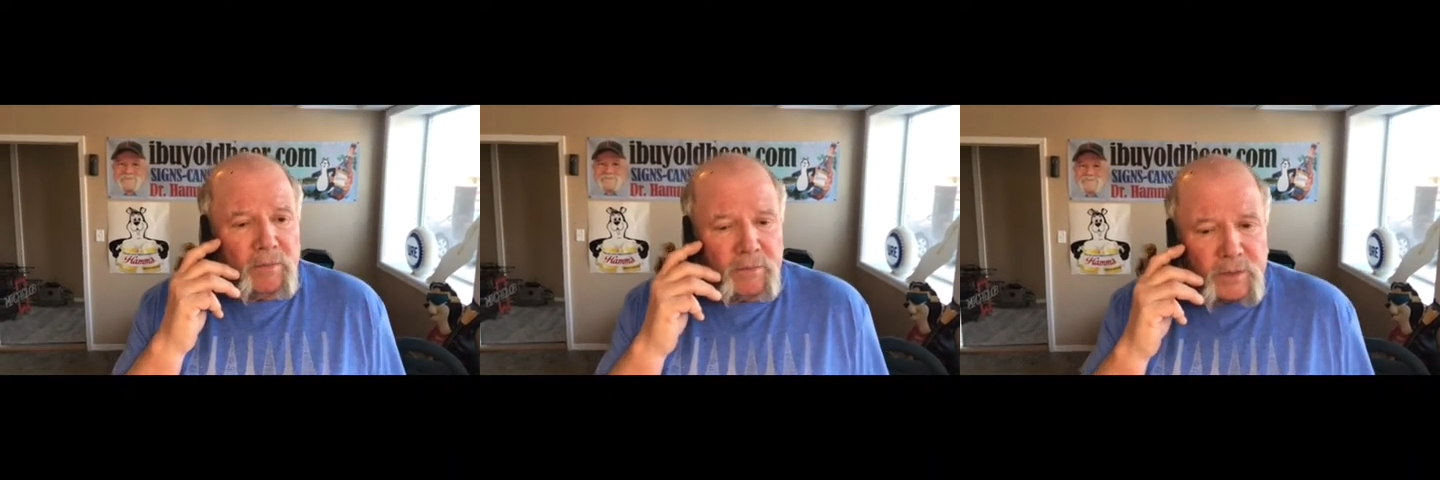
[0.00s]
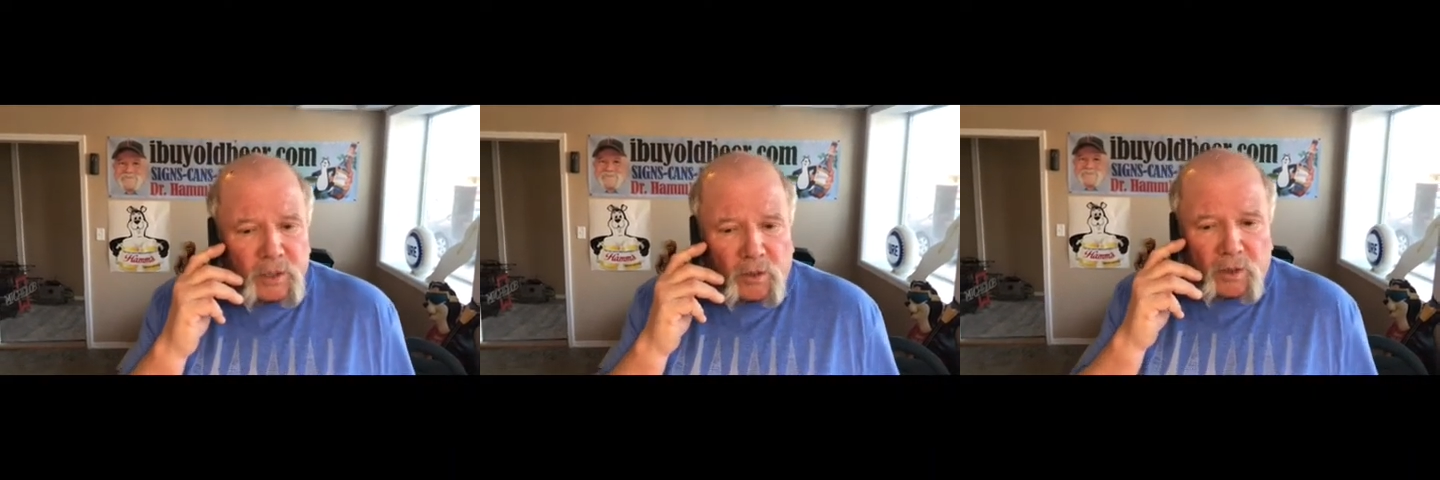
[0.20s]

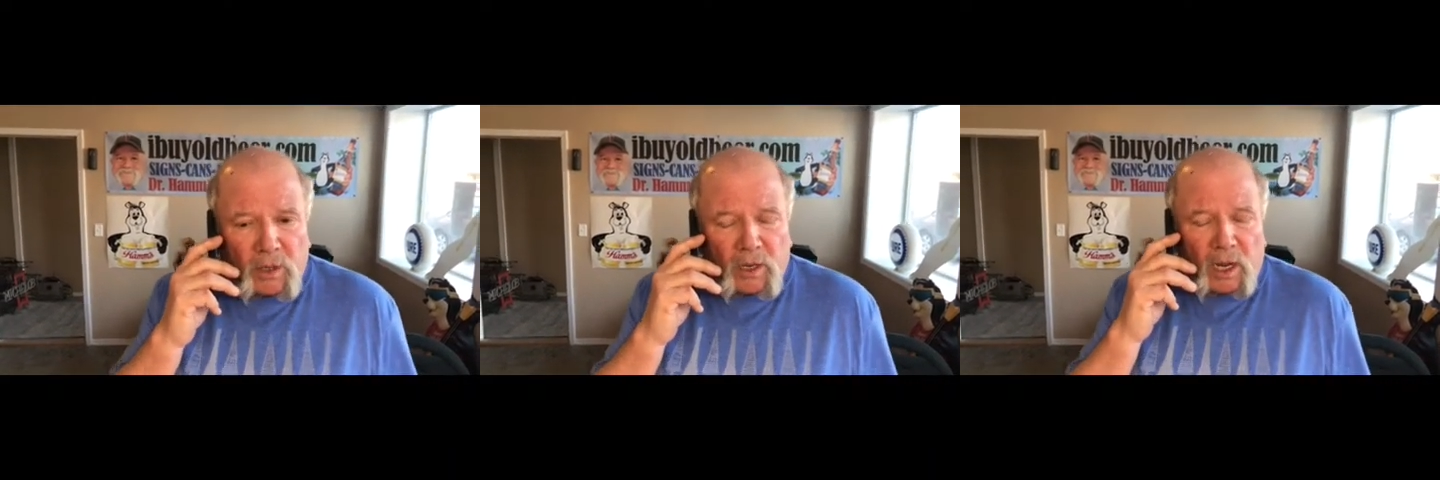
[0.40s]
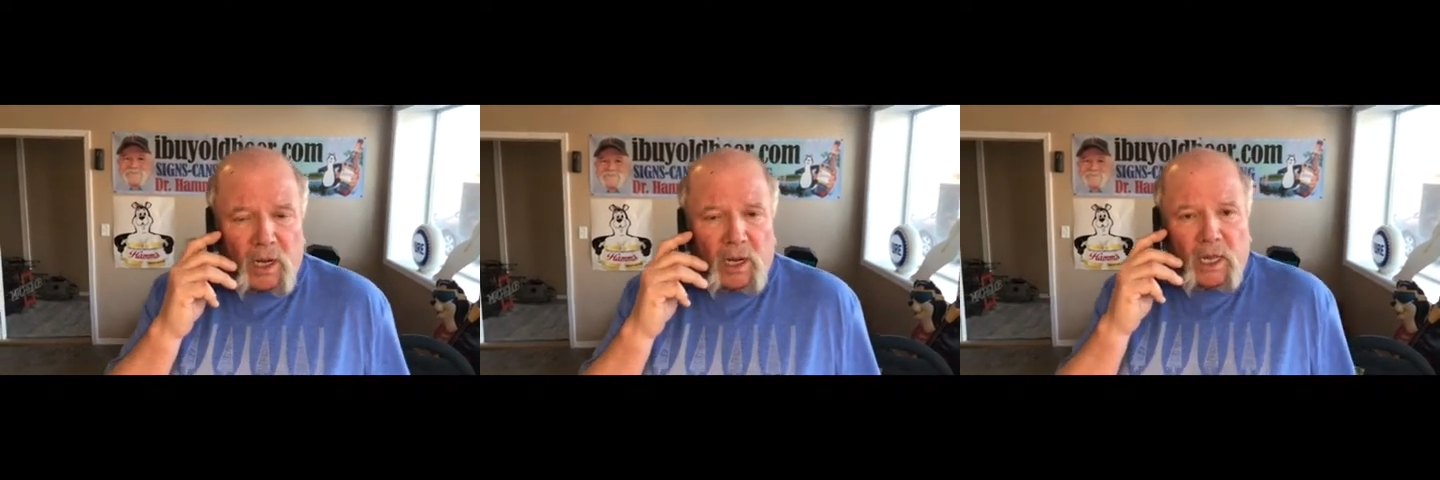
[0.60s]
So
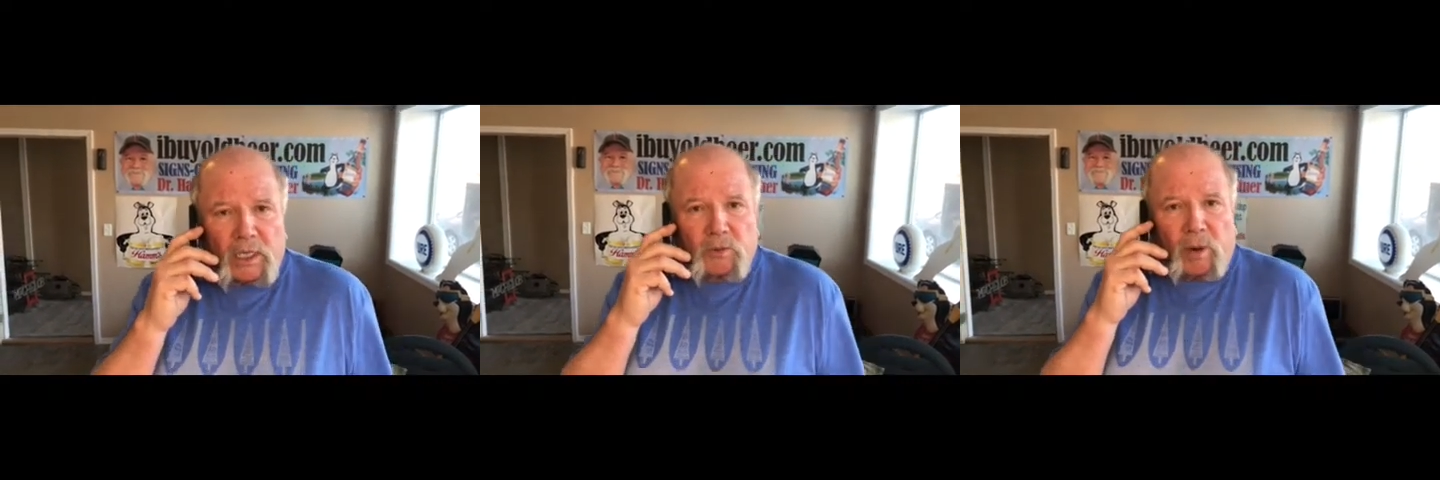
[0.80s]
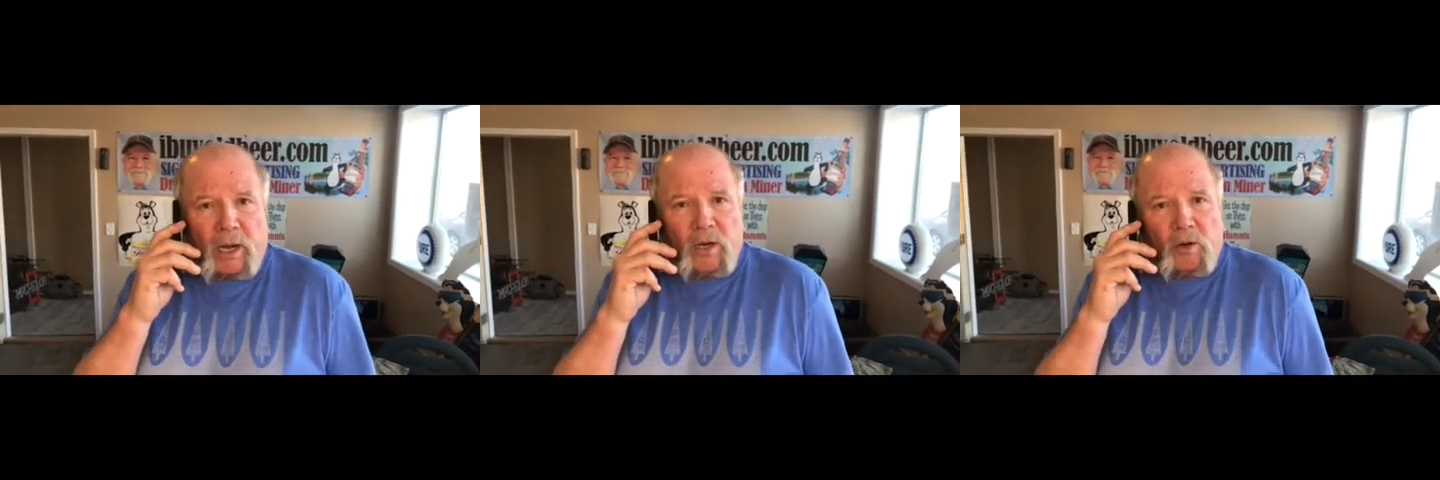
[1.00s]
that's
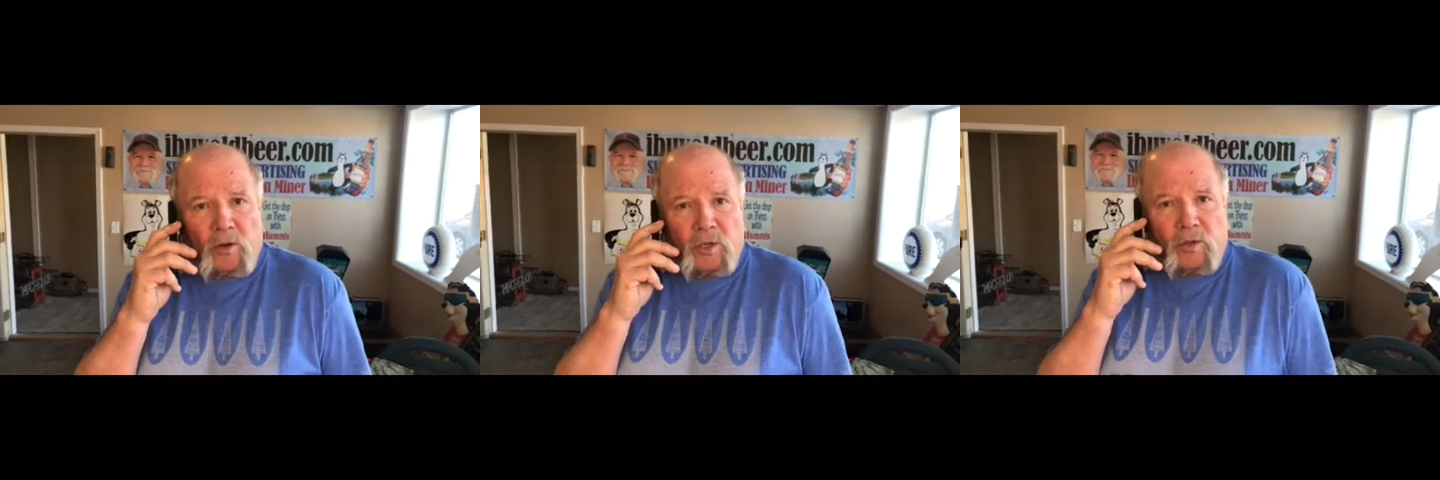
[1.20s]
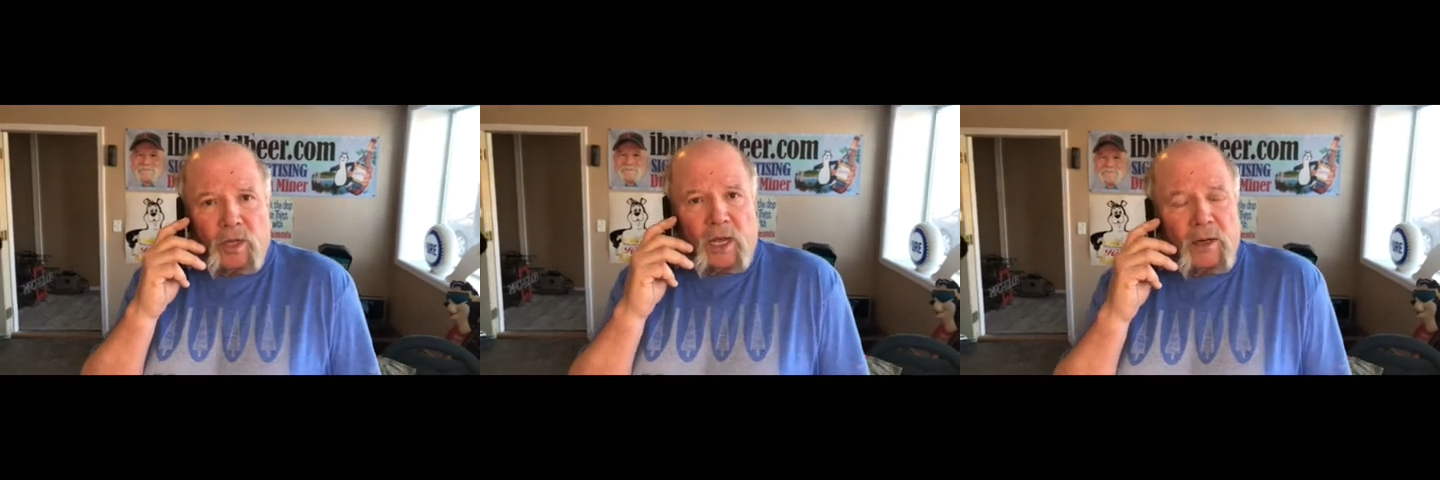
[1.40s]
why I don't
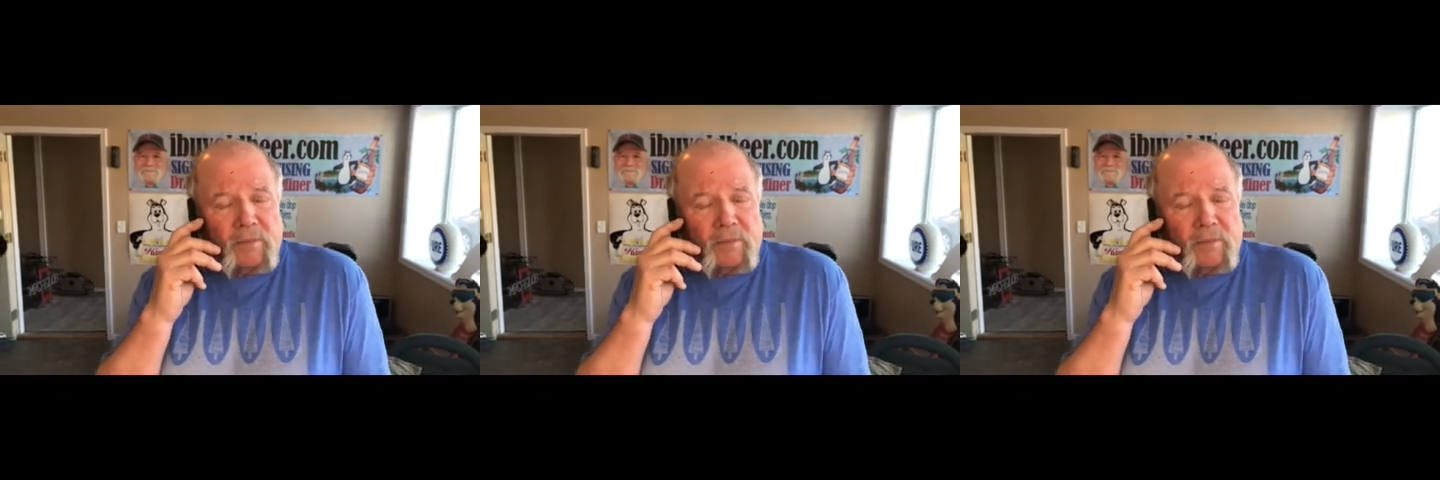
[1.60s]
do that.